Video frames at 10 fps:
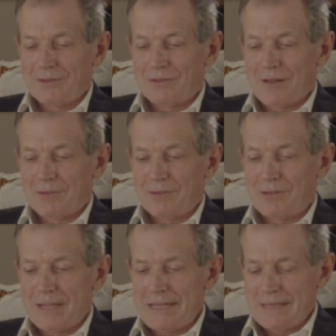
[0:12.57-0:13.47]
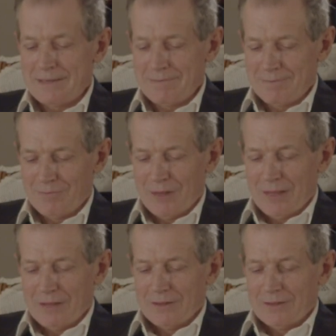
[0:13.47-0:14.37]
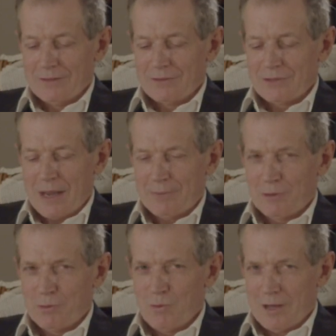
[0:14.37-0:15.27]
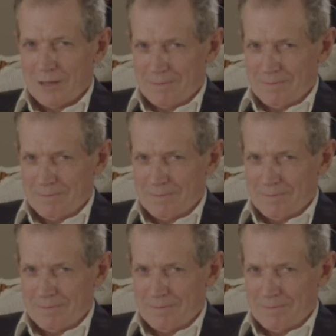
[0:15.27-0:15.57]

17, Chapter 1.